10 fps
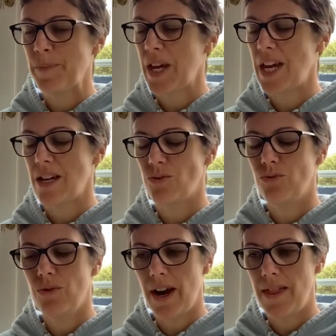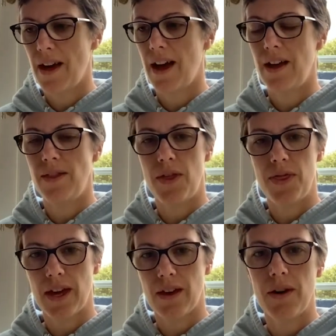He is right there in the
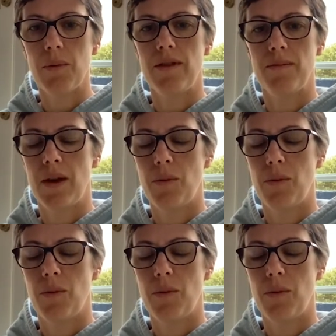thick of it with me,